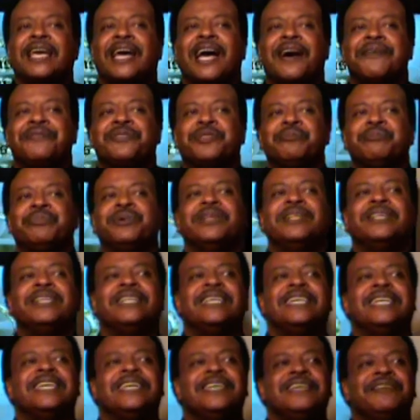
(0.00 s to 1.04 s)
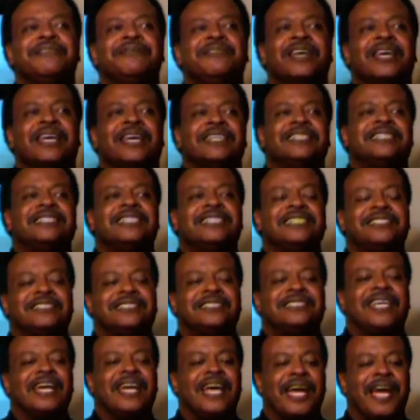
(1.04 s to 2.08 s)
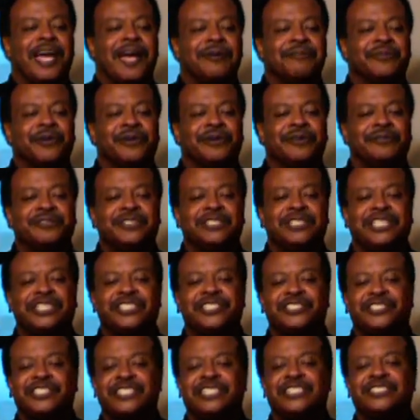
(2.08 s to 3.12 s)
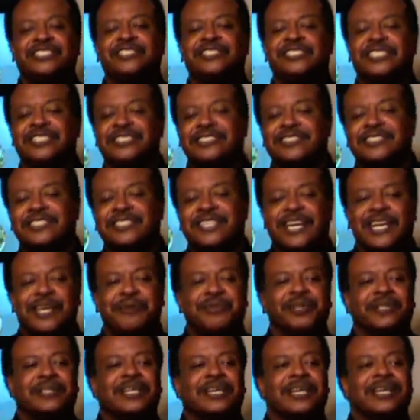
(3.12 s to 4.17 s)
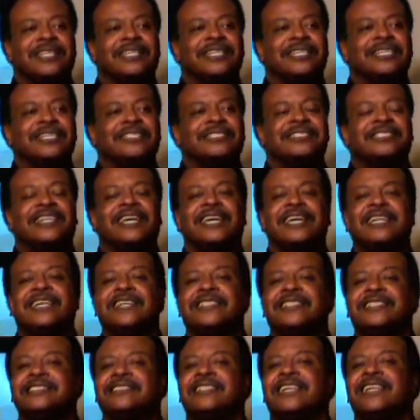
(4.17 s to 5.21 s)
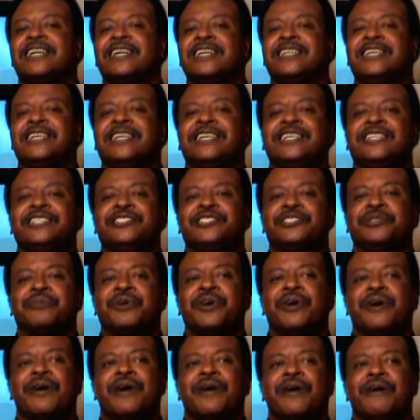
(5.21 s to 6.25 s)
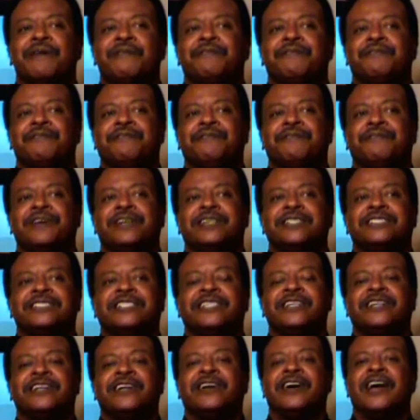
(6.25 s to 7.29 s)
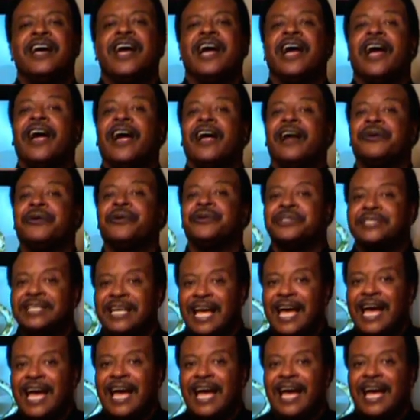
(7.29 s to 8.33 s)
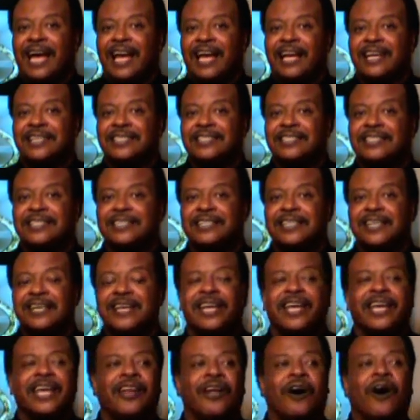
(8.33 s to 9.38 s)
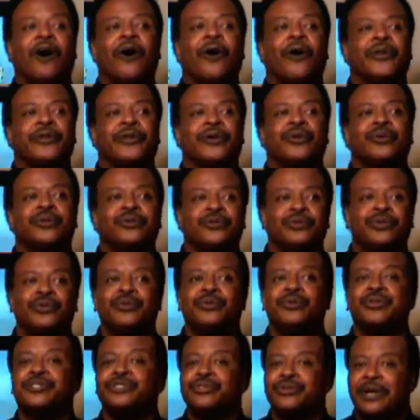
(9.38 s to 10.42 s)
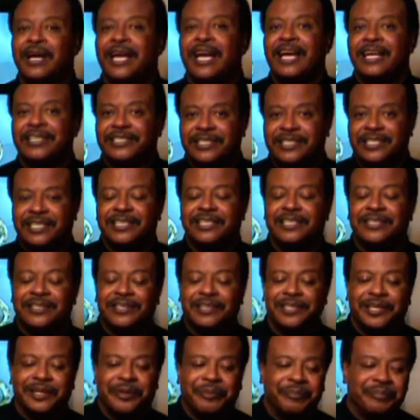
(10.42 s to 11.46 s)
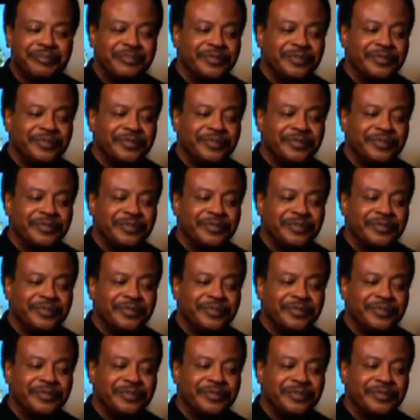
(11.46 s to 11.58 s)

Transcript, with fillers: have to believe this time of year. Jesus escaped and, and he stayed had to stay in Egypt until Herod died and all those who was trying to kill him.